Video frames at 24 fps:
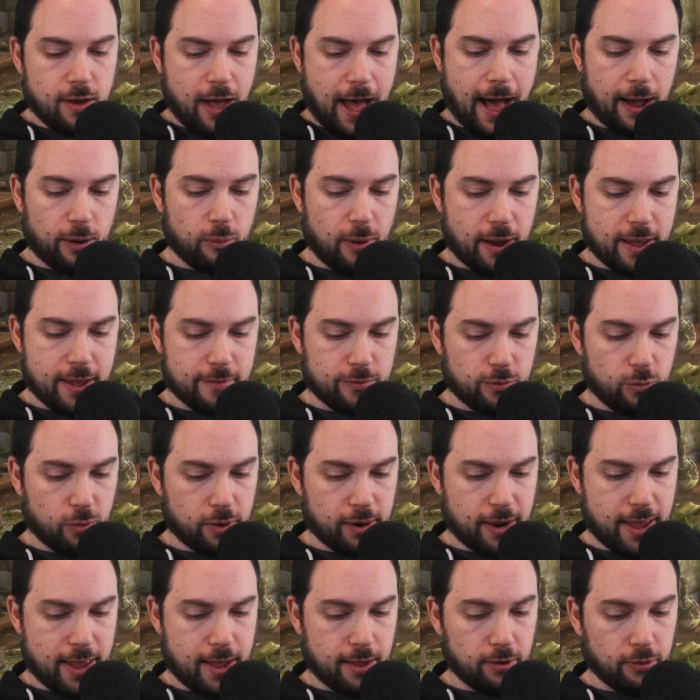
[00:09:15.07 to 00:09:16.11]
How do I even
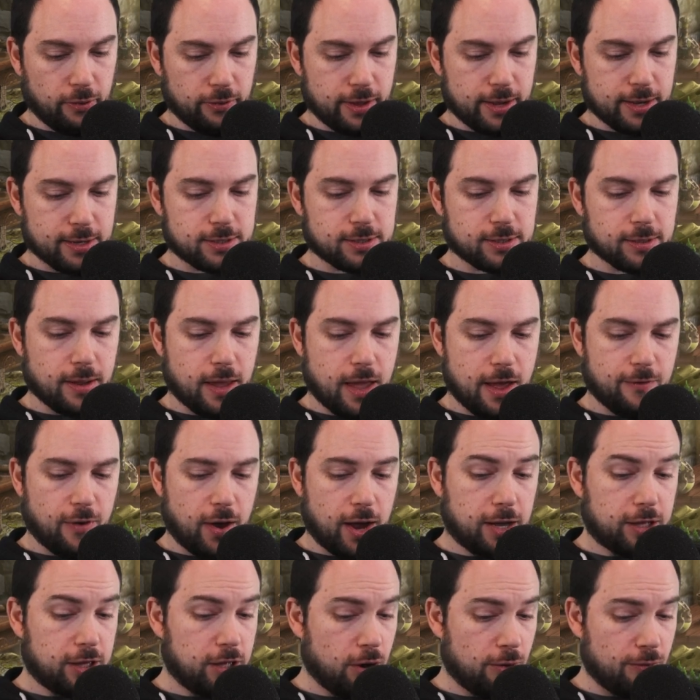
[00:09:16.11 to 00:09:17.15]
want to handle this? If
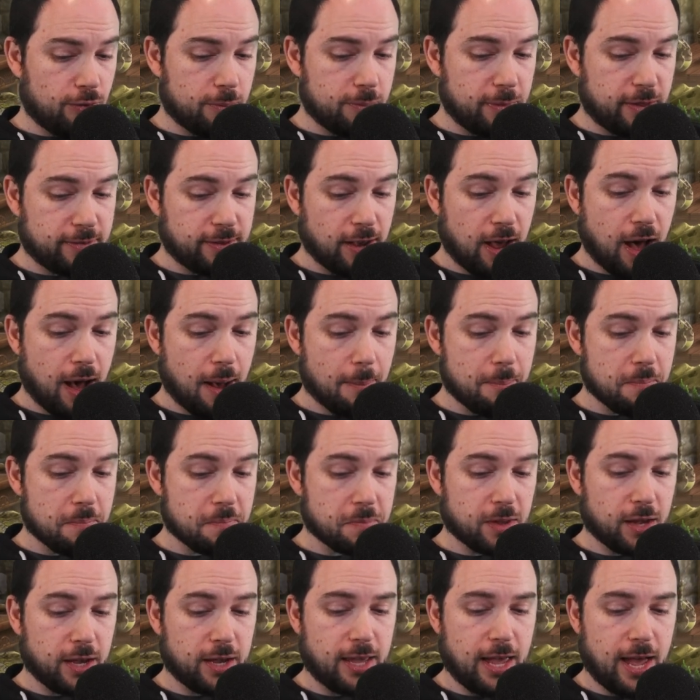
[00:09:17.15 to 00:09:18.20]
I clear from the top,
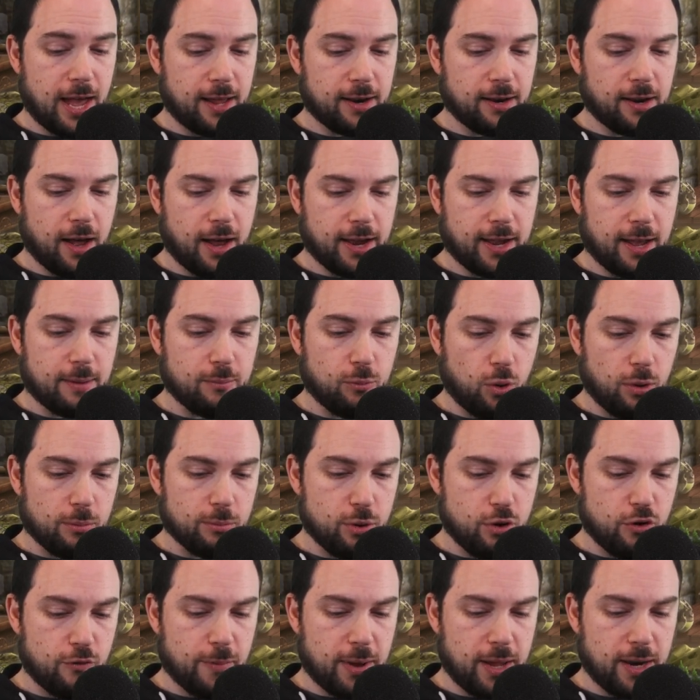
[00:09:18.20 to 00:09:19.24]
again, I get more
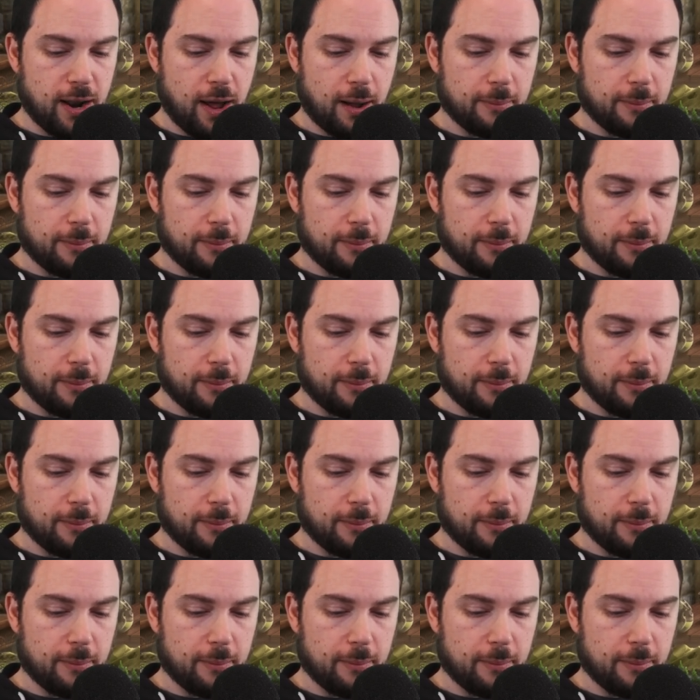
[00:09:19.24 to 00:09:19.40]
movement.